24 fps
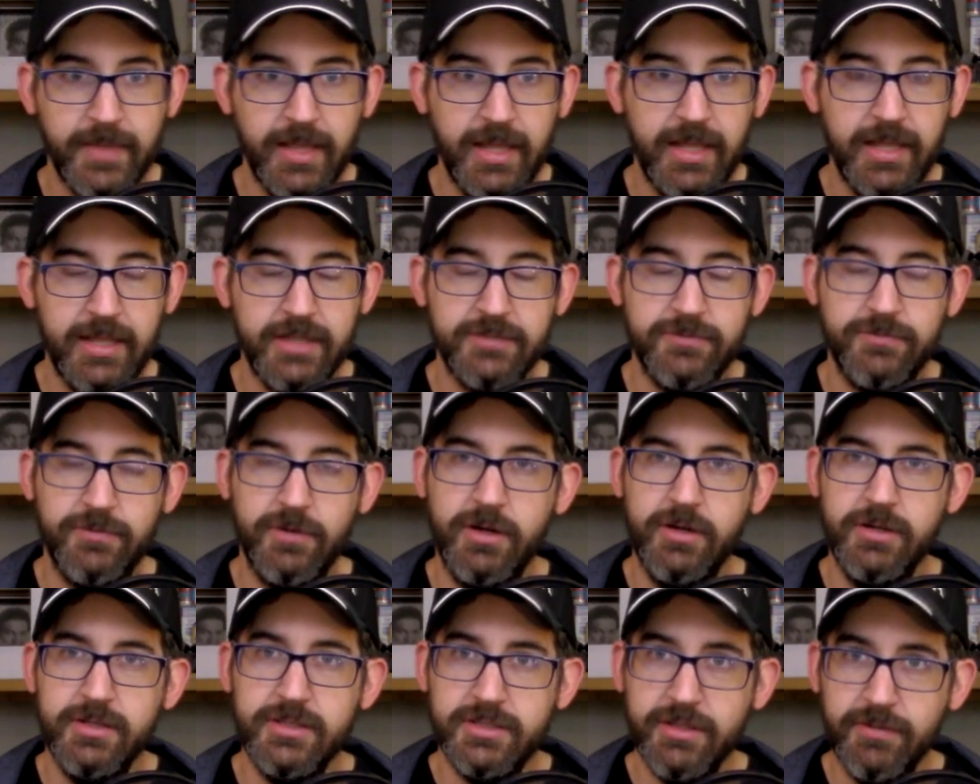it's
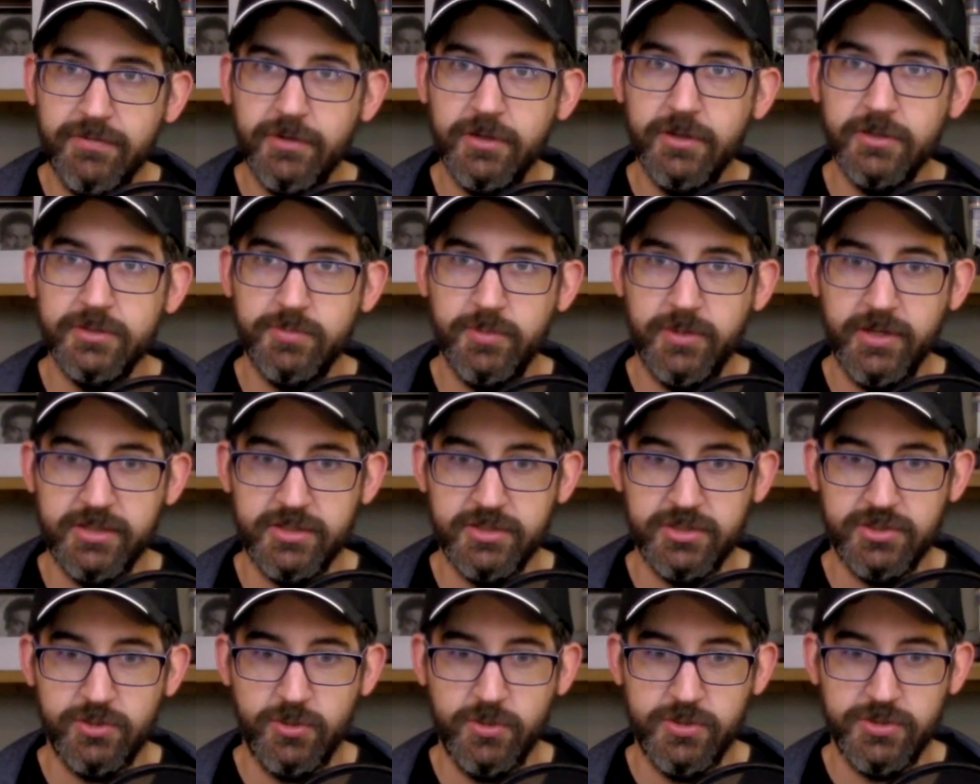very difficult to protect
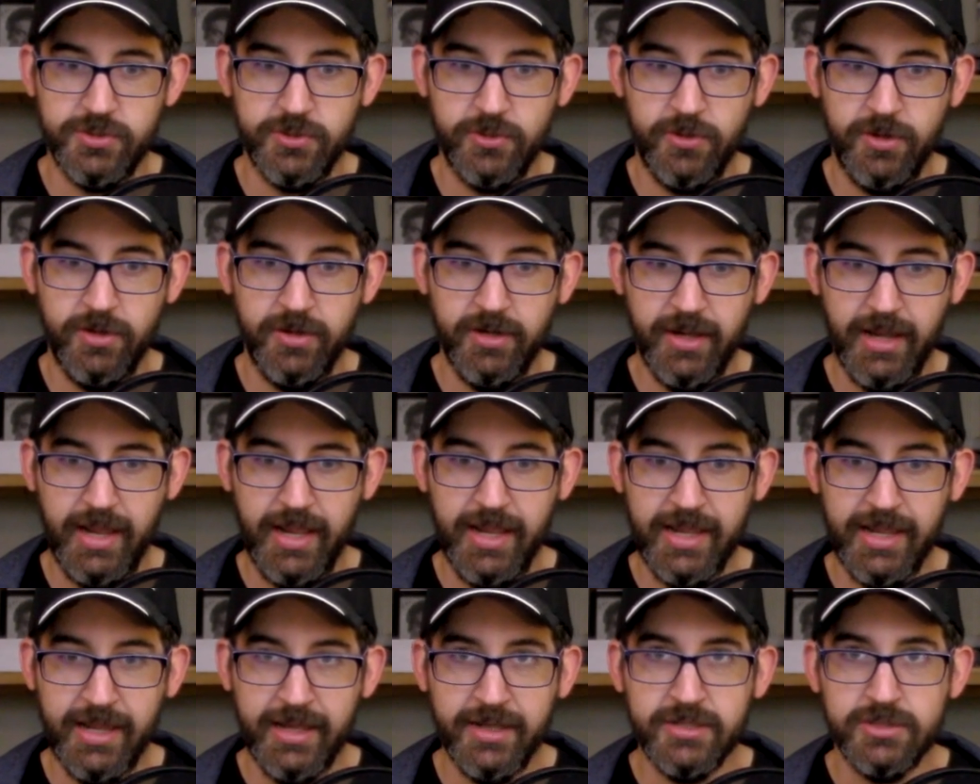the Sorcerer.
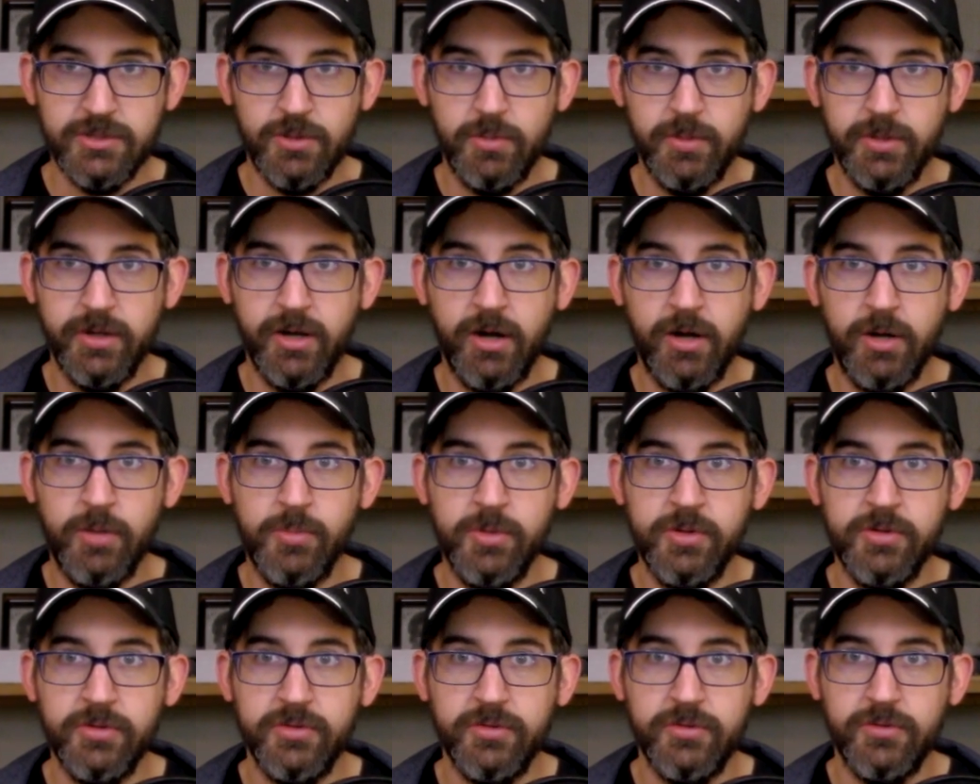And he's only
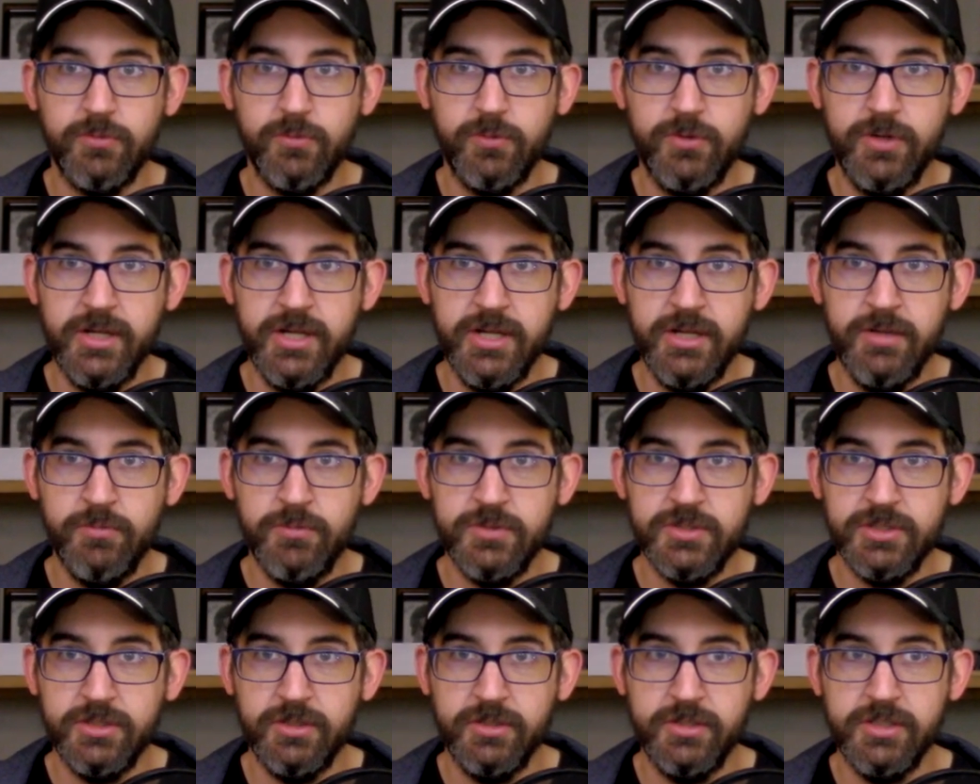armor 3,
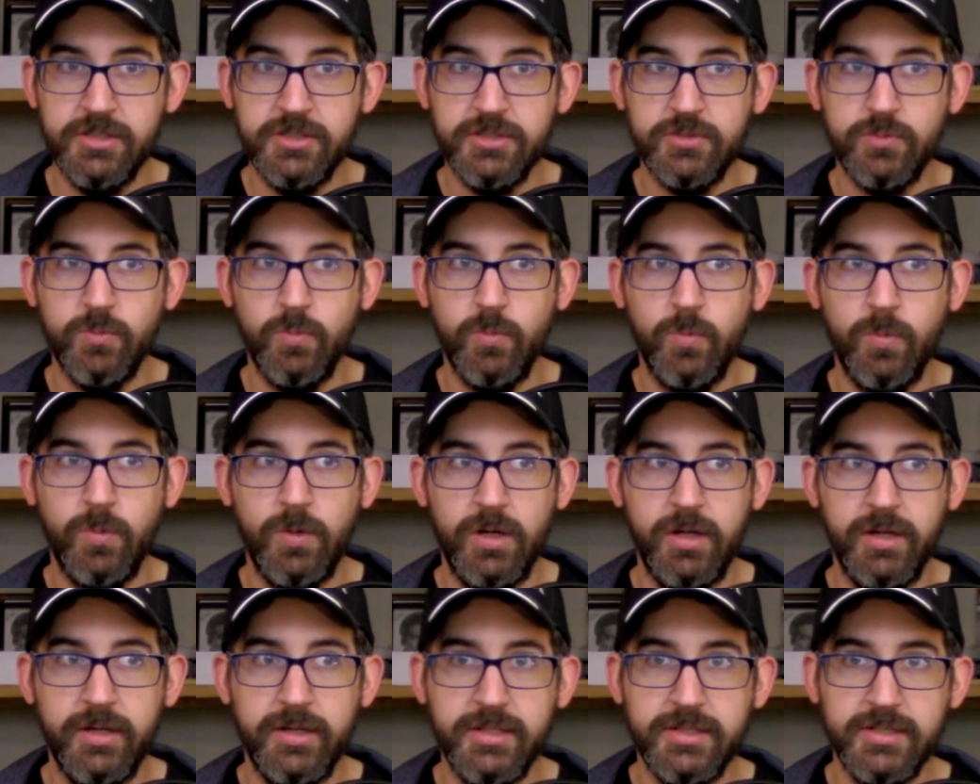resilience
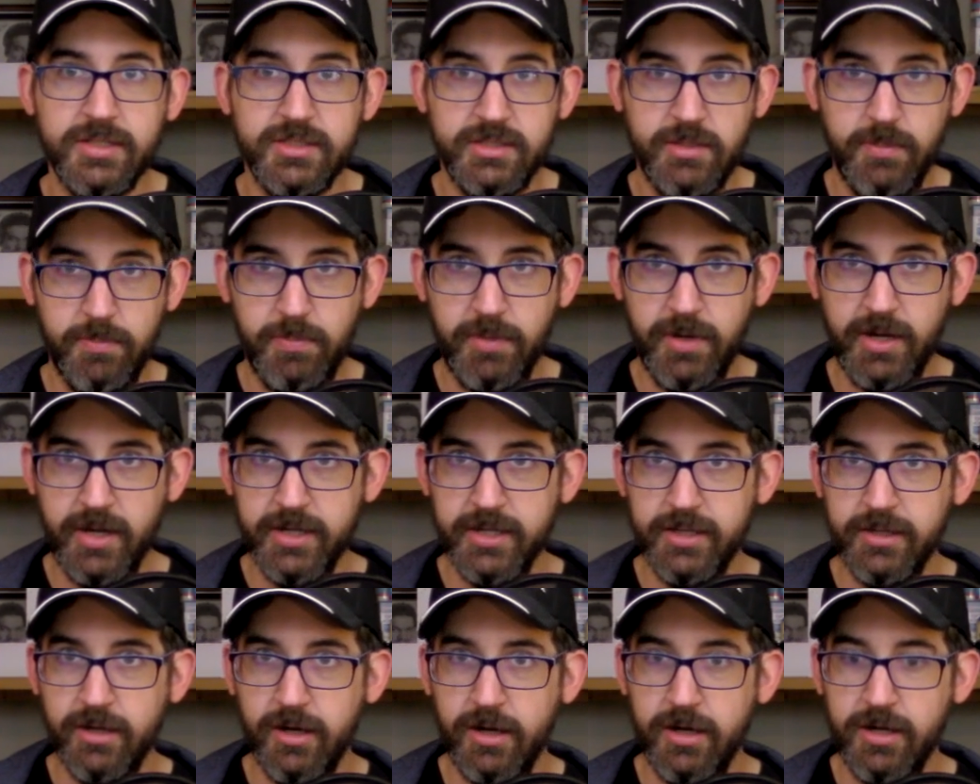1. He does have
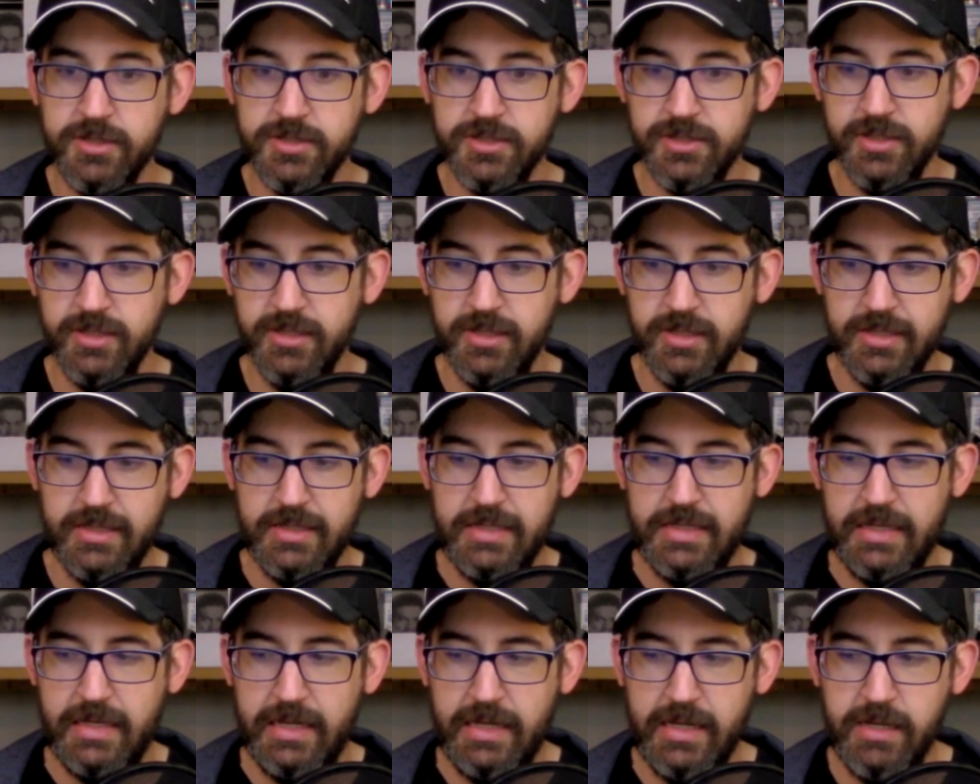bodyguards.
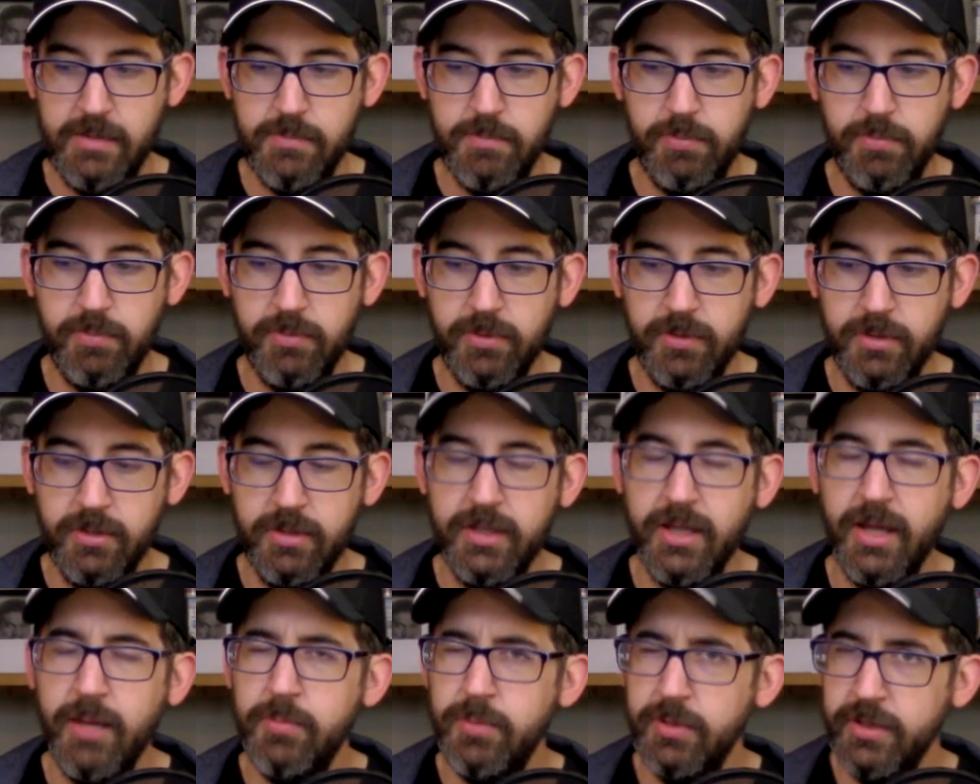I
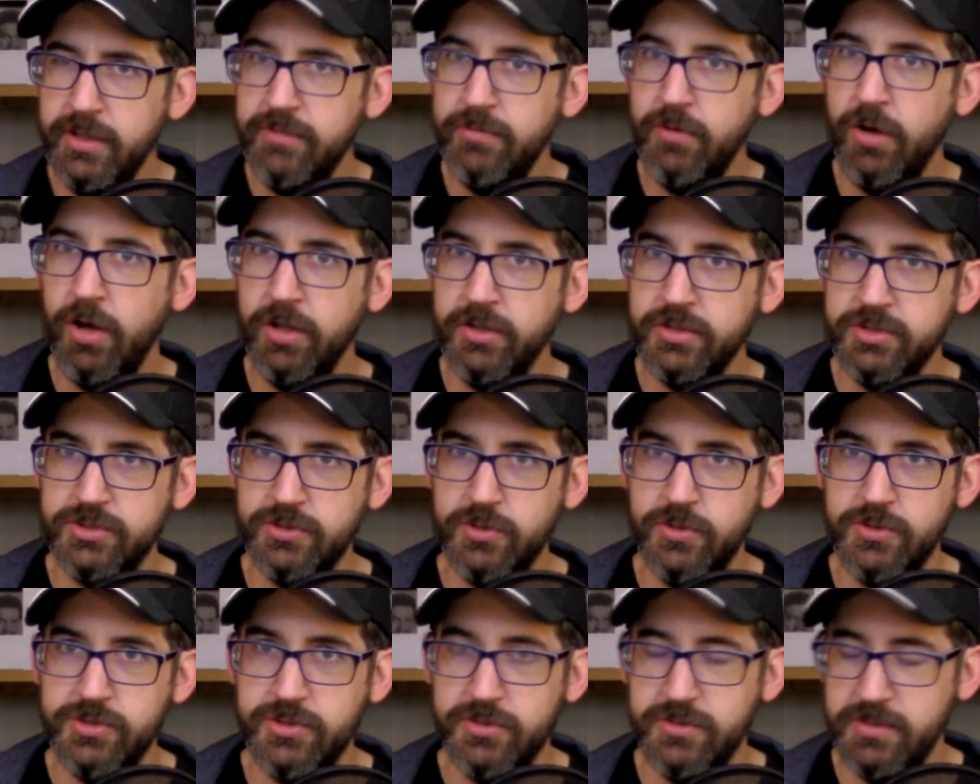believe all the
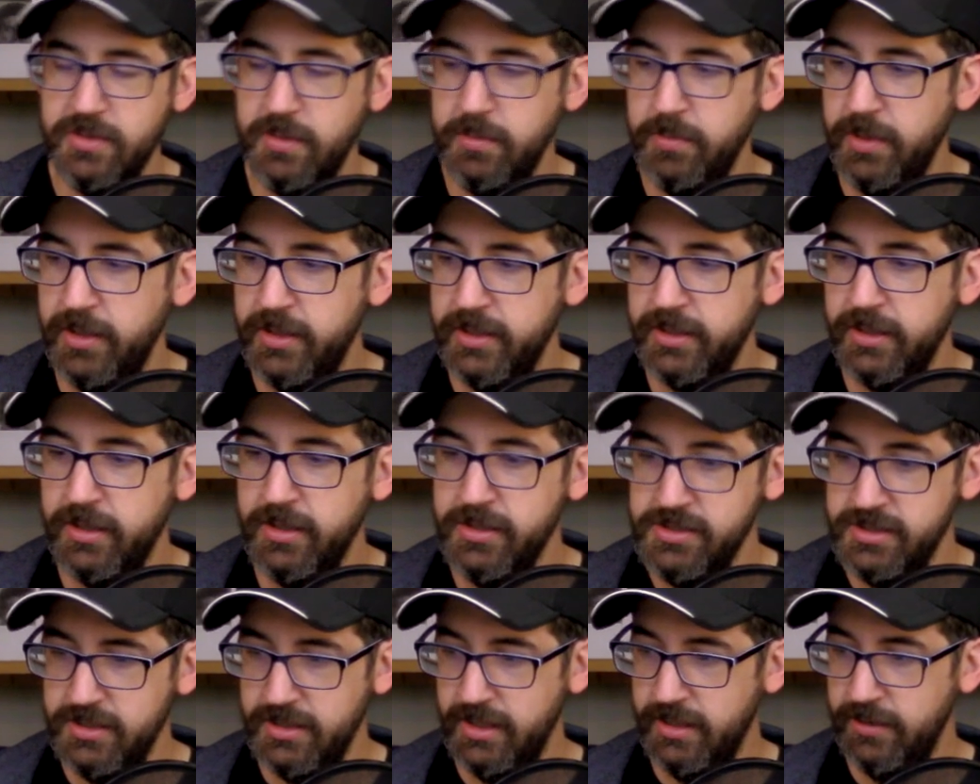sorcerers have
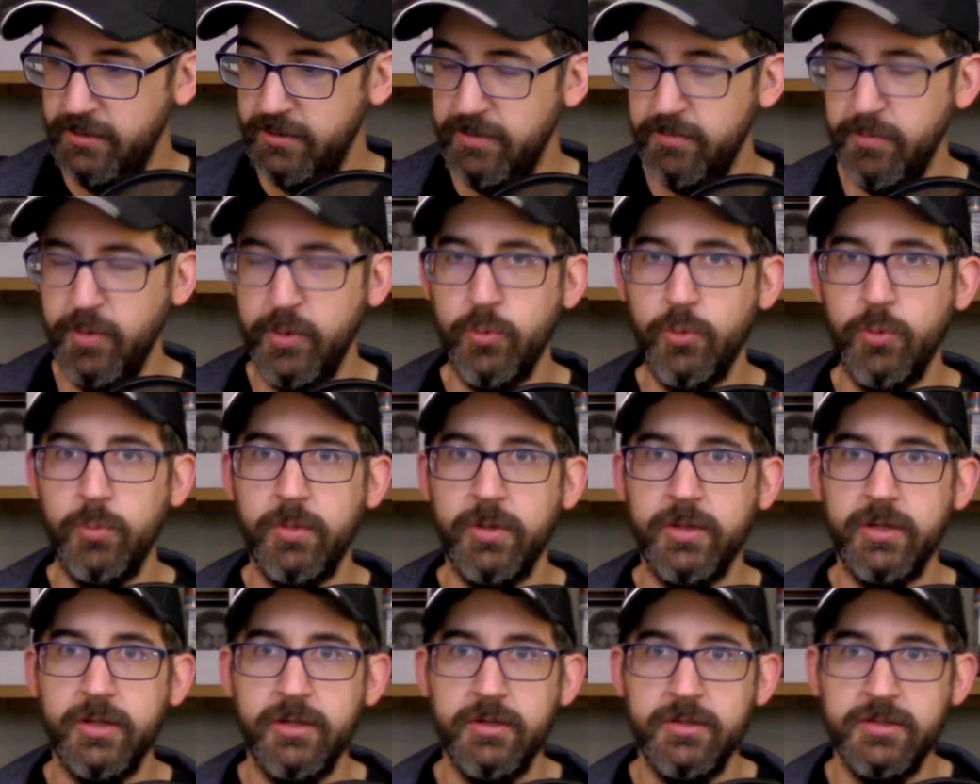bodyguards. I don't have my
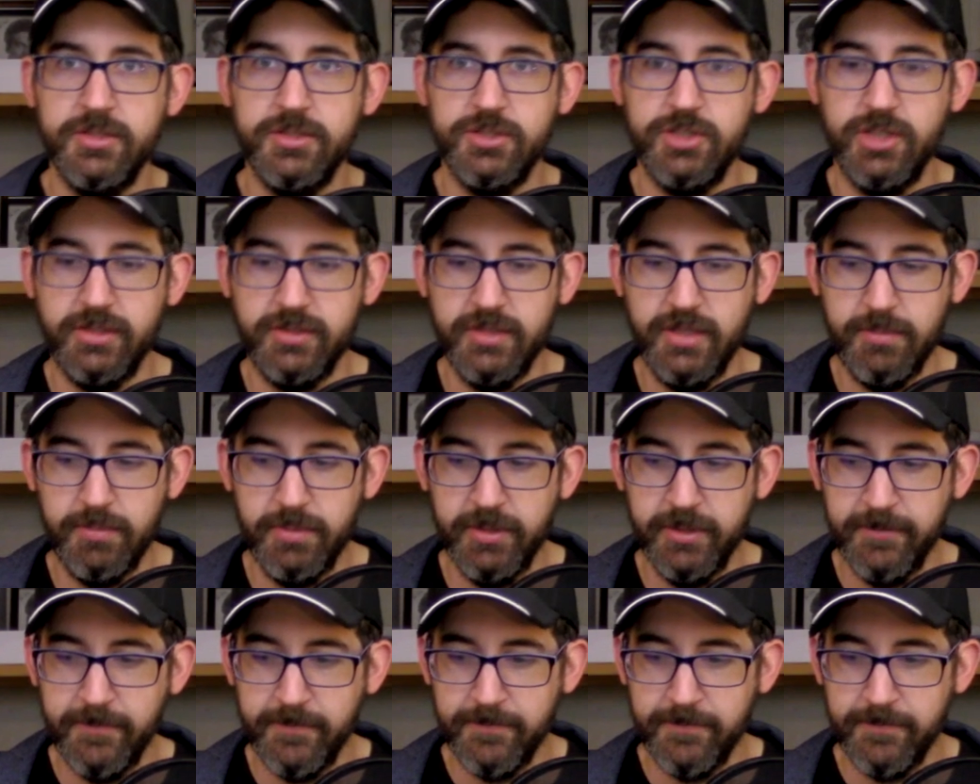rulebook here to check that, but